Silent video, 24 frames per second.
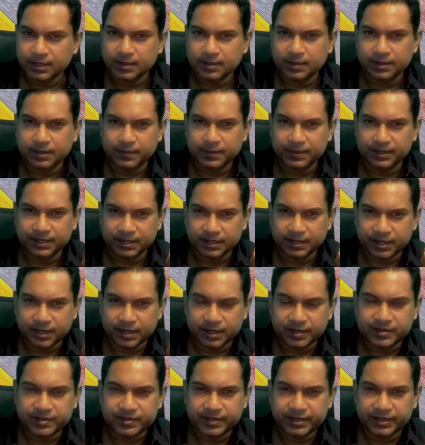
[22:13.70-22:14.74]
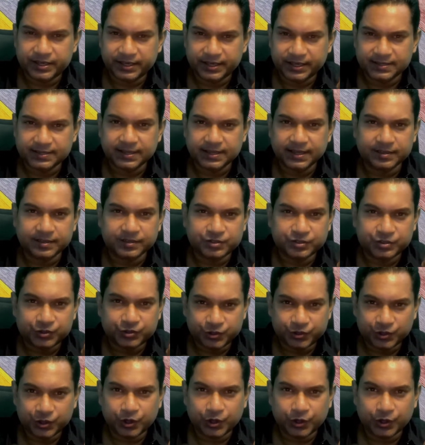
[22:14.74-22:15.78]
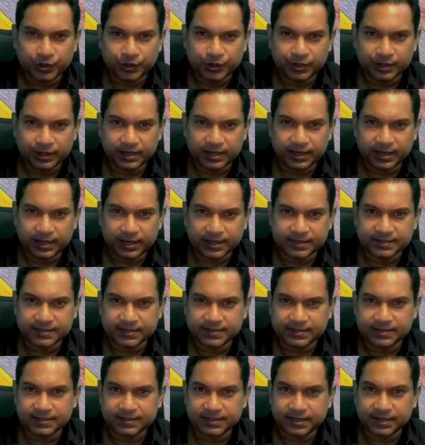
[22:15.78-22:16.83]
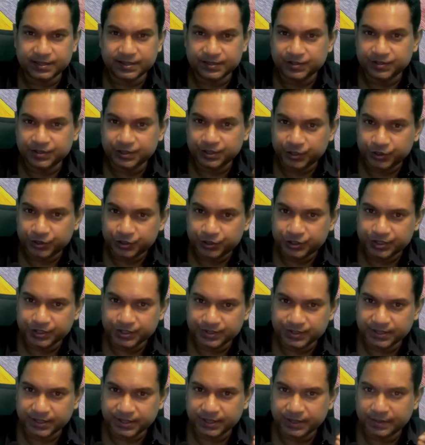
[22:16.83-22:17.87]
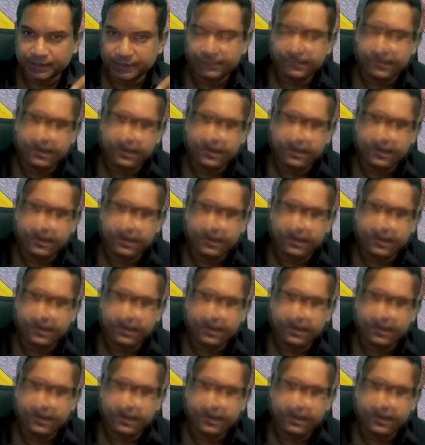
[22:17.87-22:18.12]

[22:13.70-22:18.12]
But a country is as strong as its institutions are.